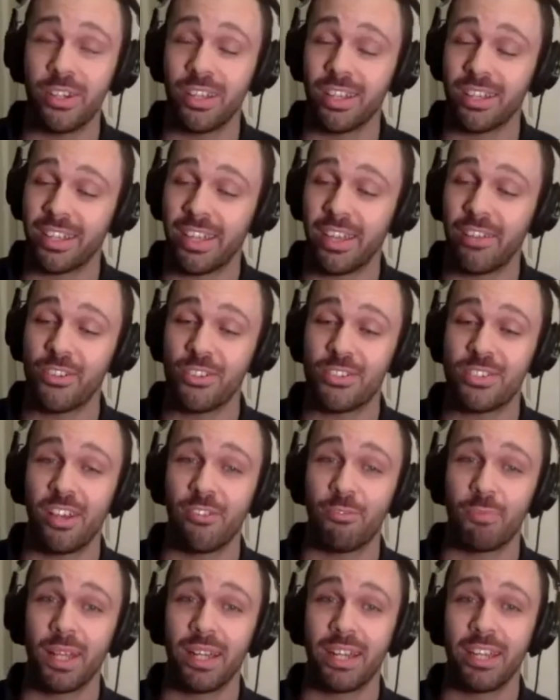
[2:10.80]
Give
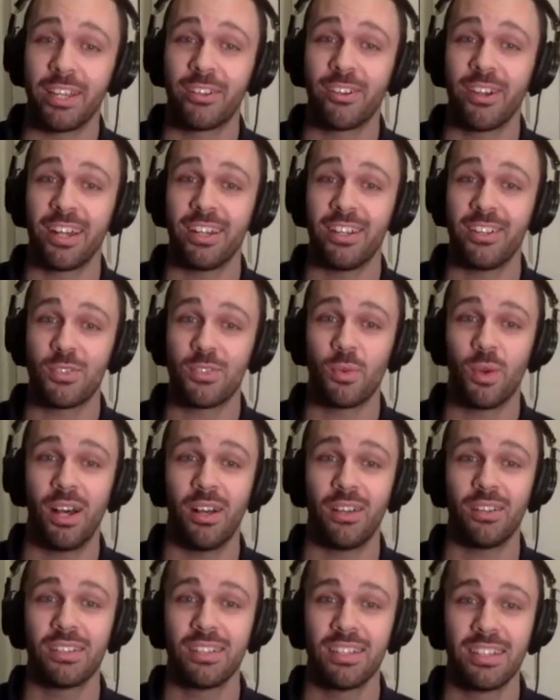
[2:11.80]
yourself plenty of credit as
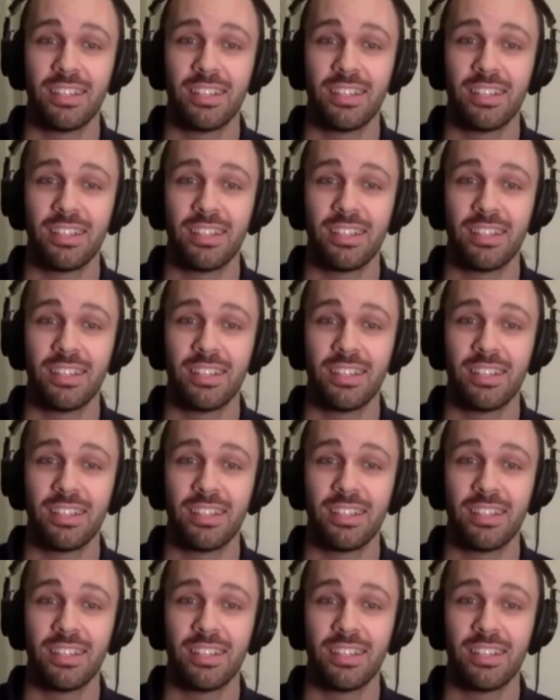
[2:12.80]
well.